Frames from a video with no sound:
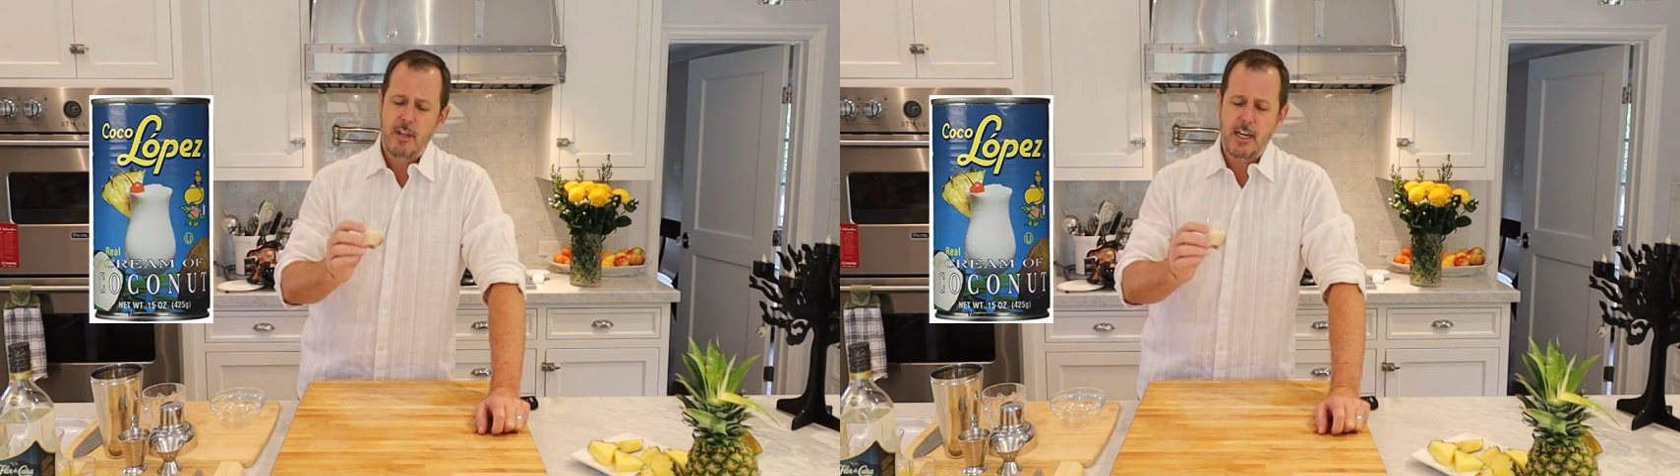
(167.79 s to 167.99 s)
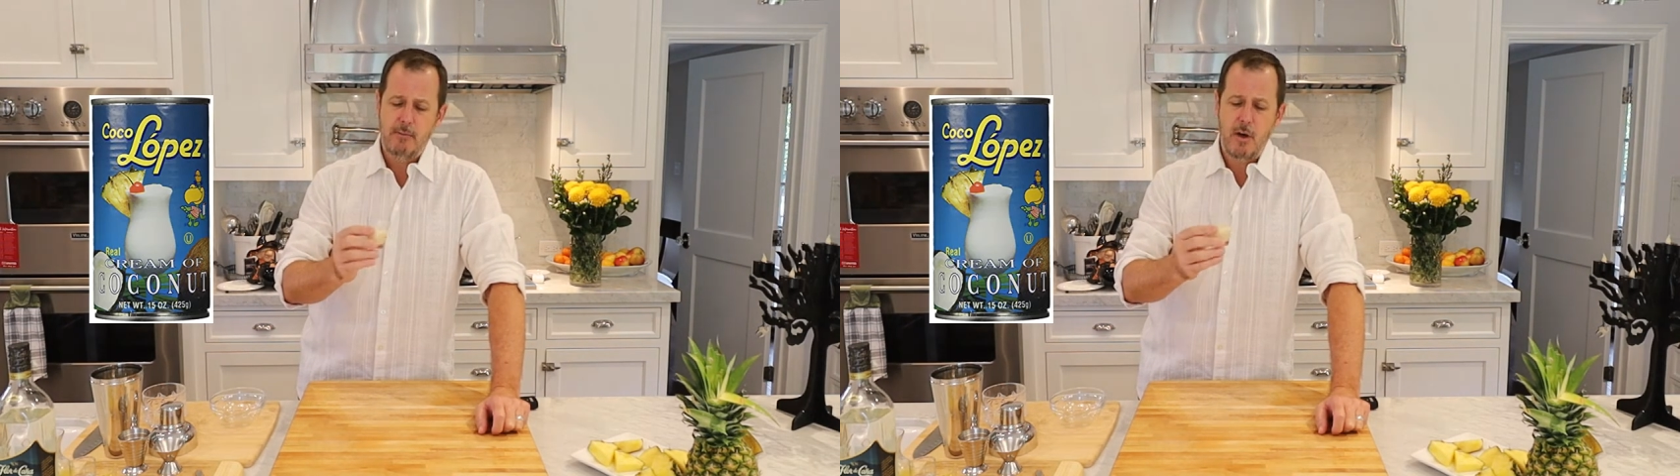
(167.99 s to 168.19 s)

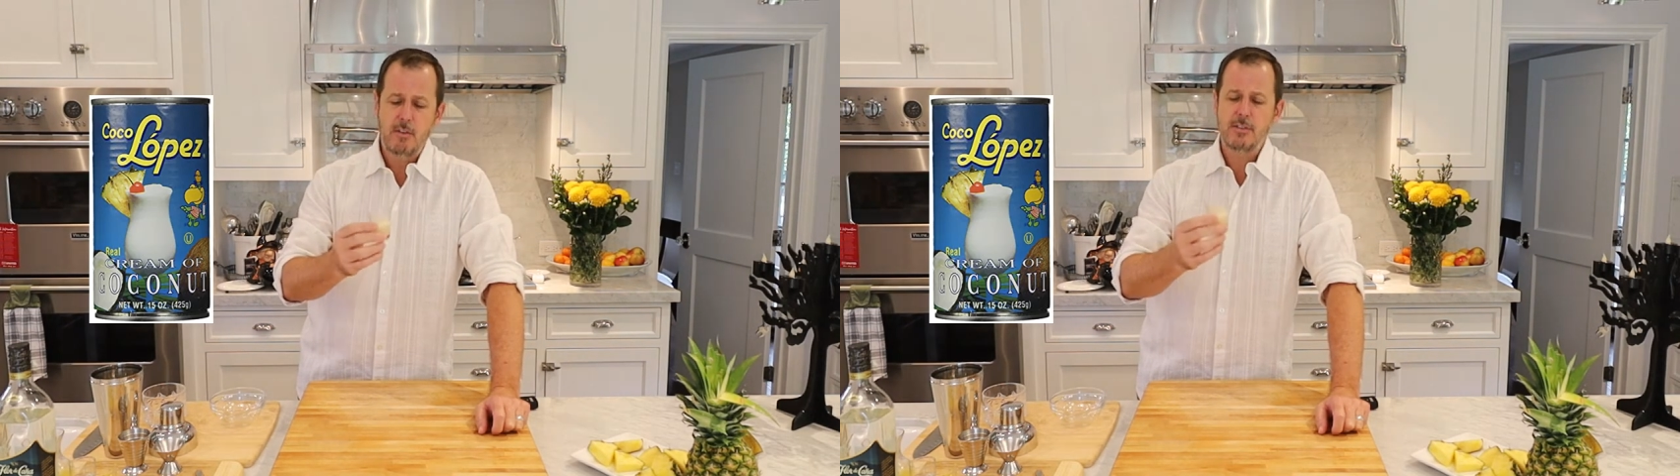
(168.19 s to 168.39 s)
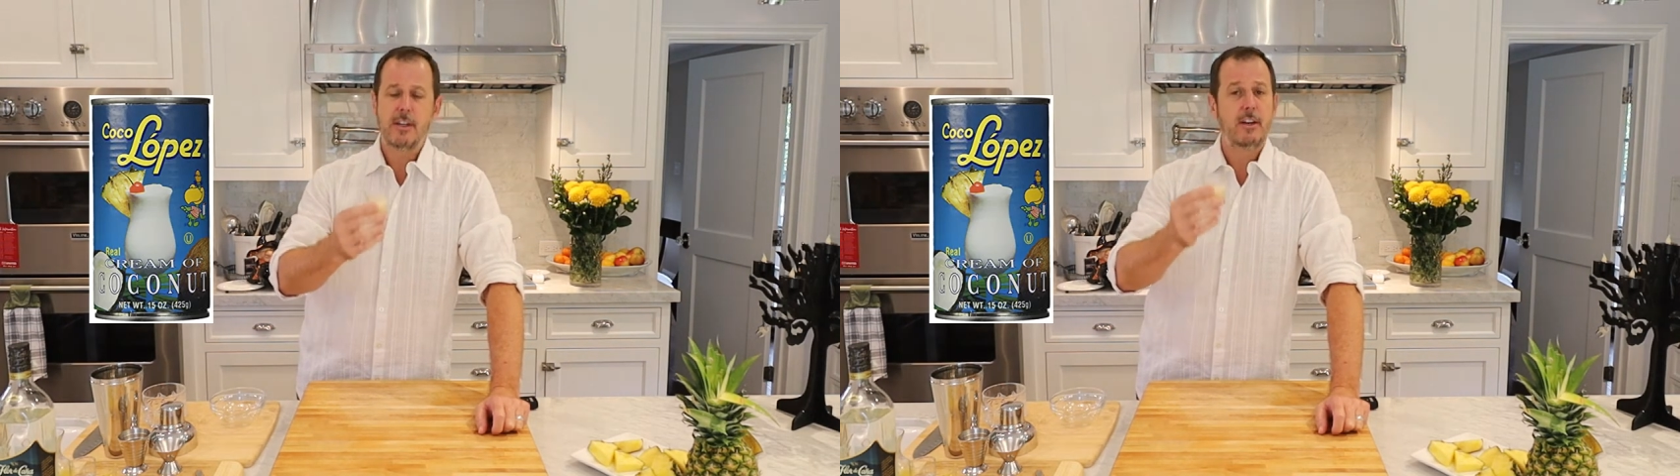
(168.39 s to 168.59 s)
and I'm
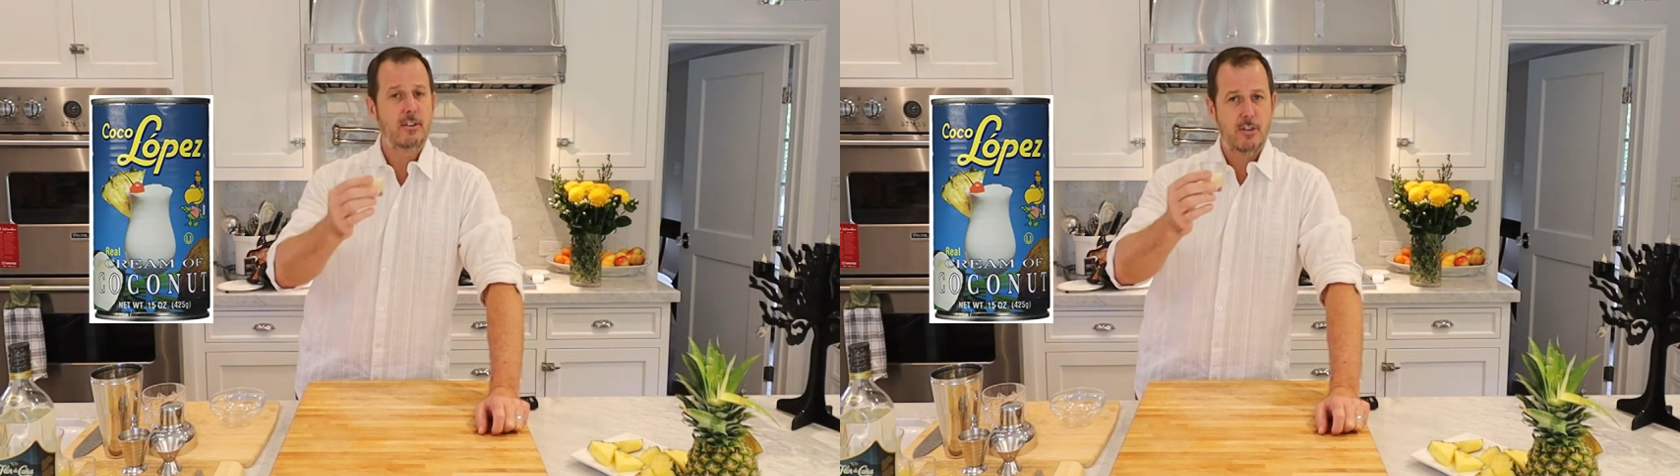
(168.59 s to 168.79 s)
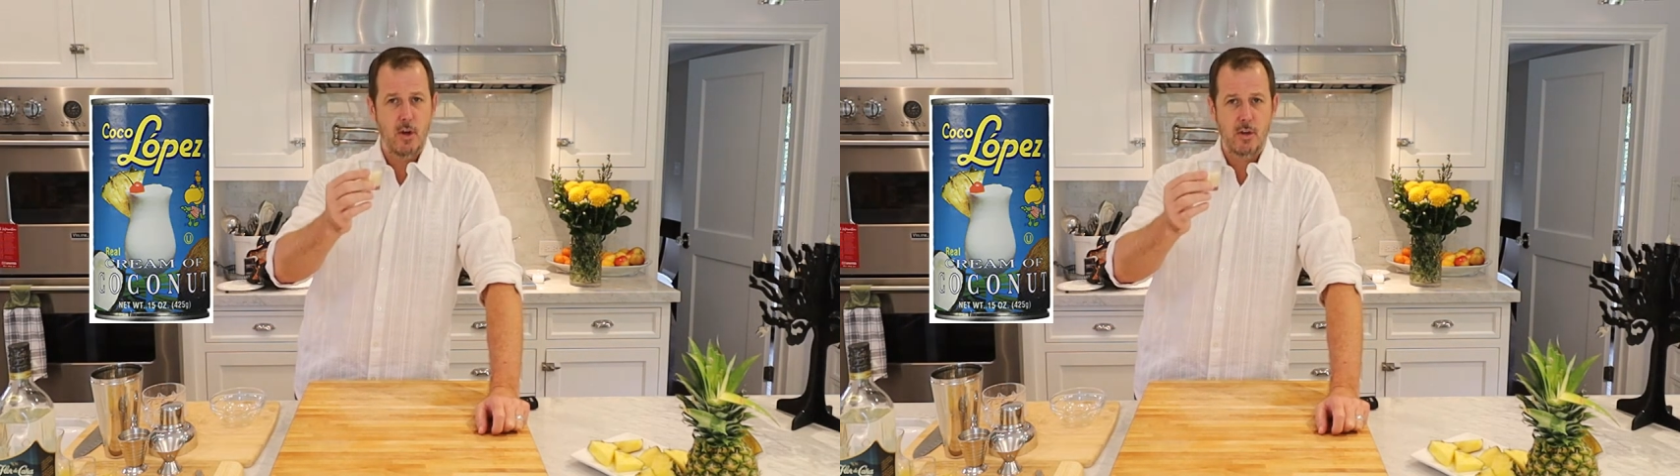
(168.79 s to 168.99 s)
also going to
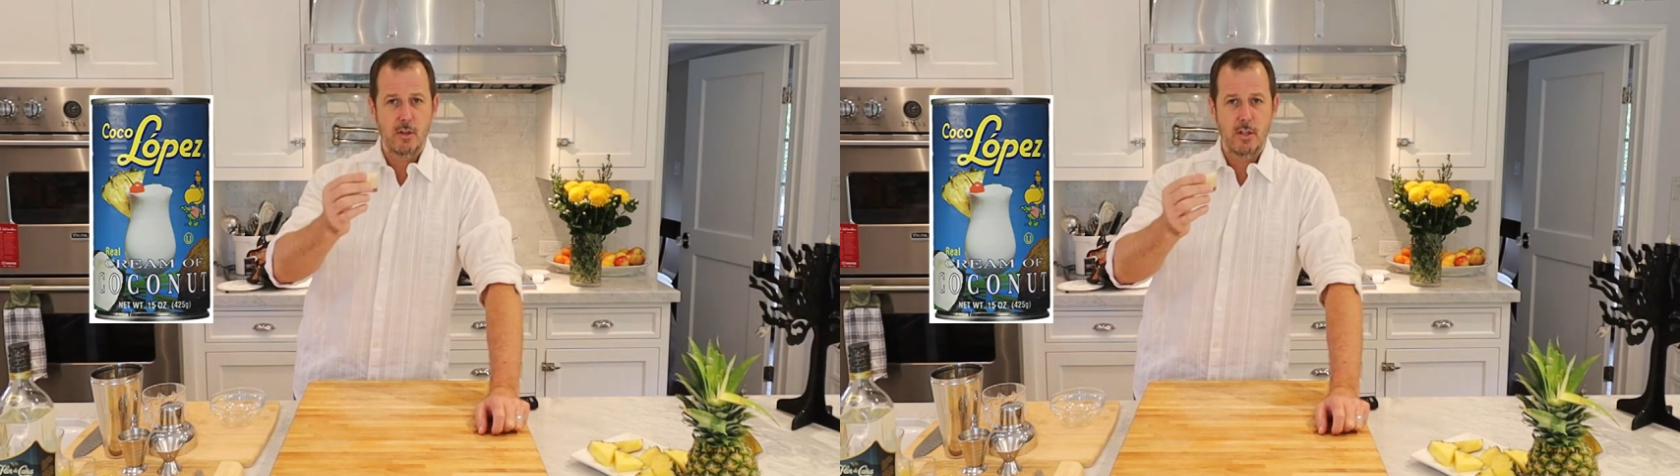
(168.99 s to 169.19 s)
use Coco